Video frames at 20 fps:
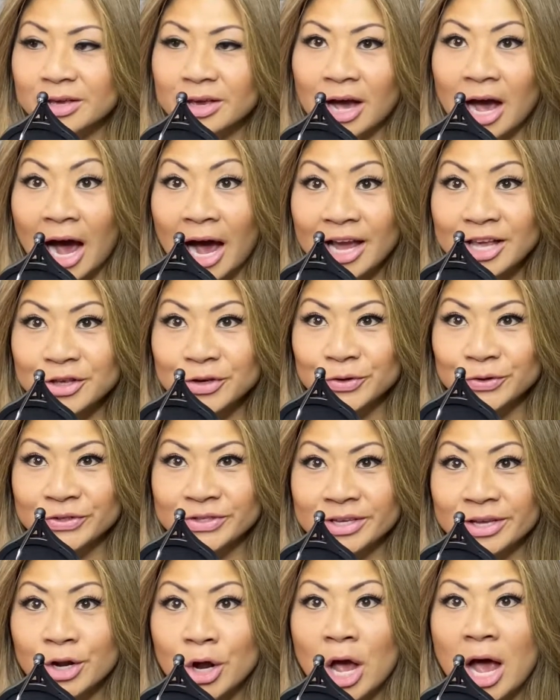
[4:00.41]
I use
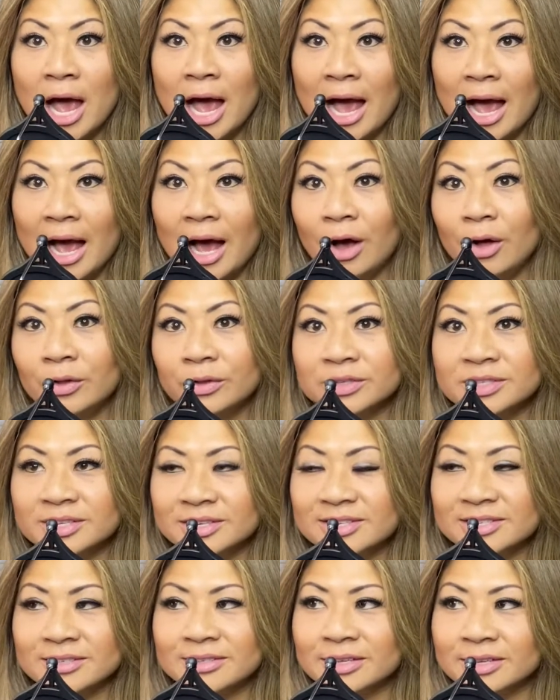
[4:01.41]
it.
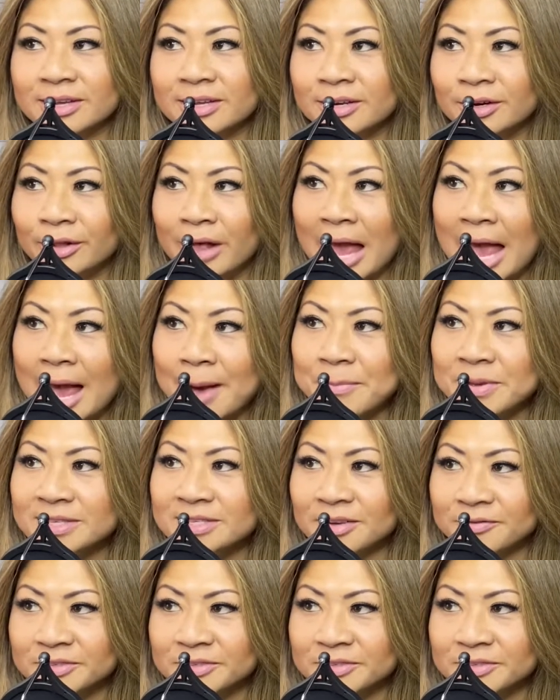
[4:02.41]
Habits of